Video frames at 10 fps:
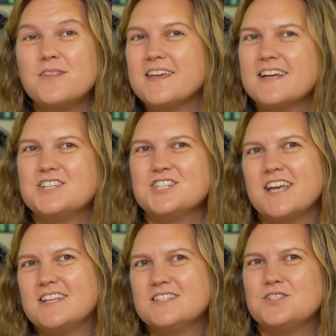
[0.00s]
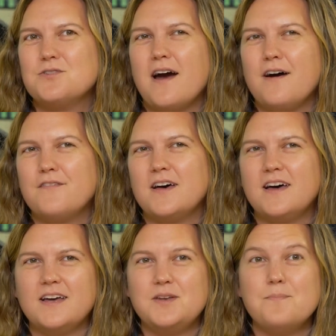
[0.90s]
get a chance to have
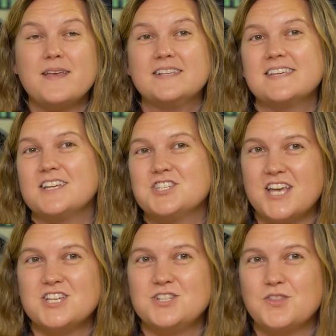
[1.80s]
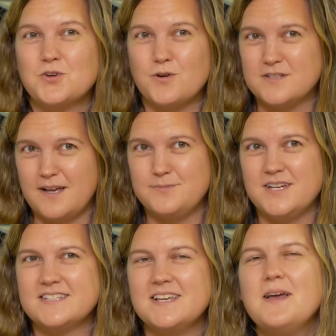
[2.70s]
an amazing education in the core
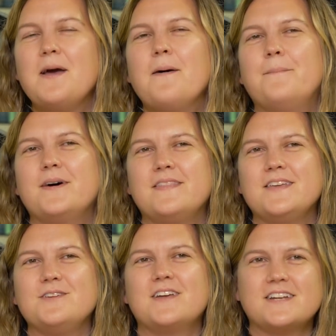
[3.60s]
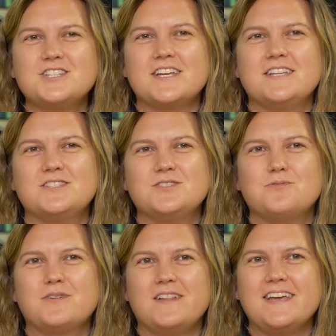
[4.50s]
subjects, but that you get a chance to
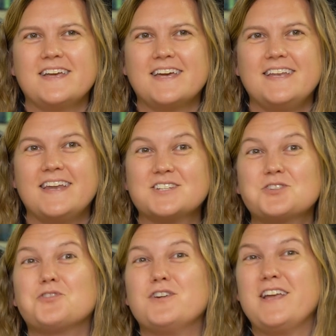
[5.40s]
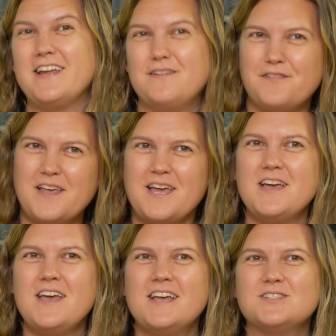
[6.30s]
really connect creatively.
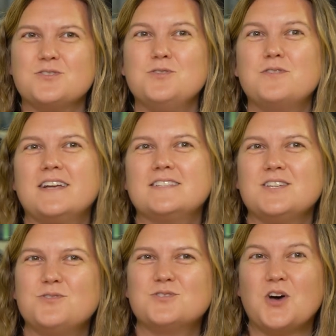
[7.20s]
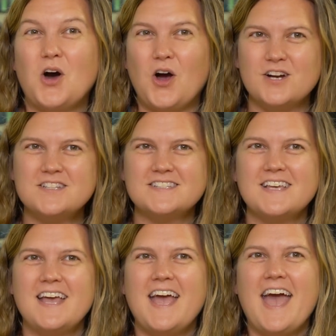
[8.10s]
So you get to use the arts
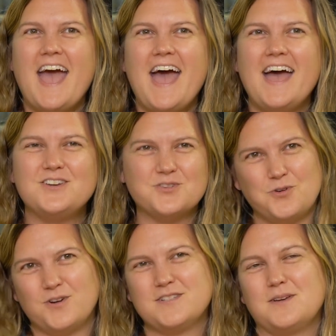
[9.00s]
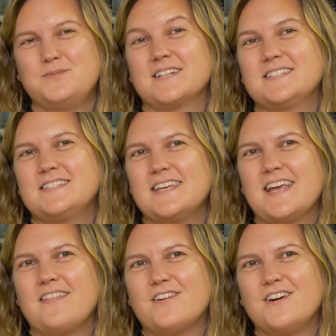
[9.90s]
and your core subjects
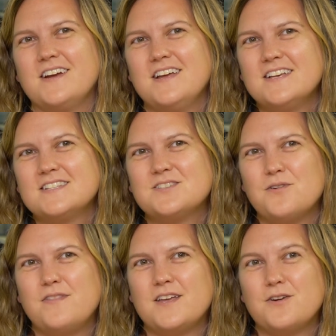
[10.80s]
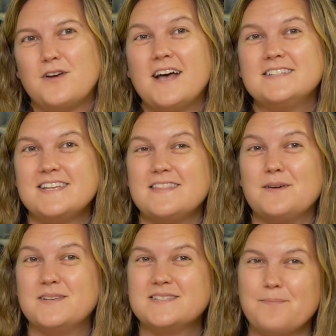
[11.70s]
together so that you're not seeing
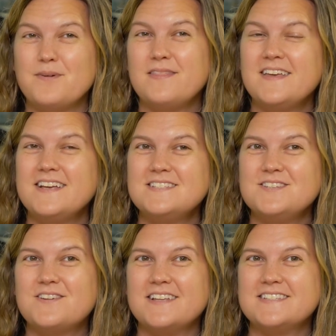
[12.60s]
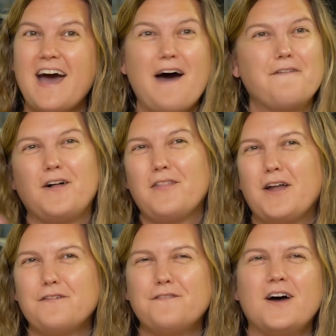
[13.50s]
them as separate things. You get to have a
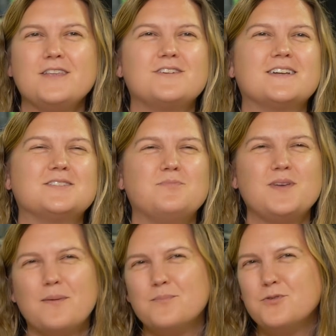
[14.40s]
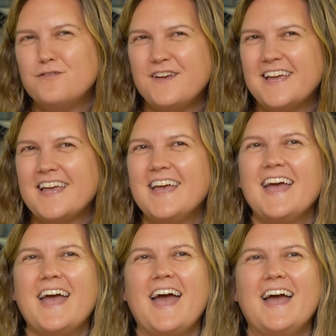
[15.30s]
lot of fun, you get to be up moving,
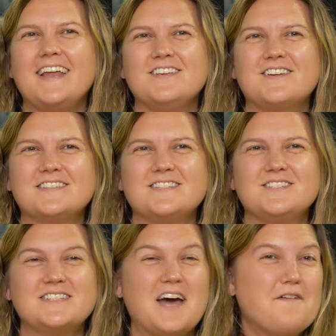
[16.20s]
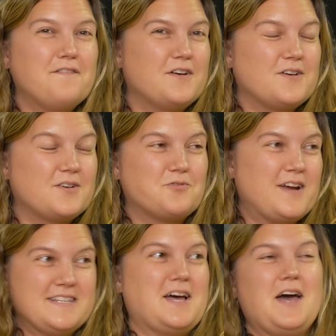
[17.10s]
and you get to just have a
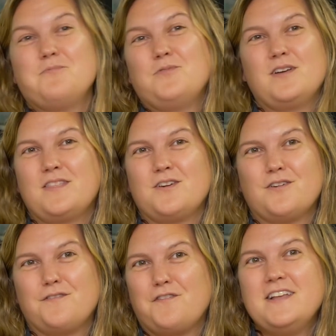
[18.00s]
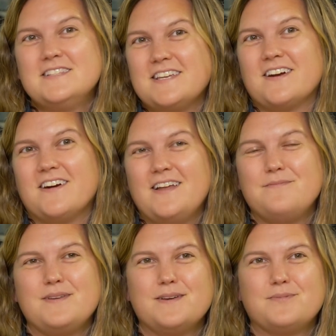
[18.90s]
great time with your friends here
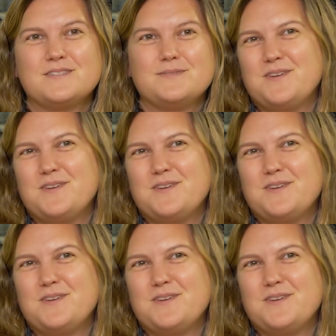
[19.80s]
and be able to be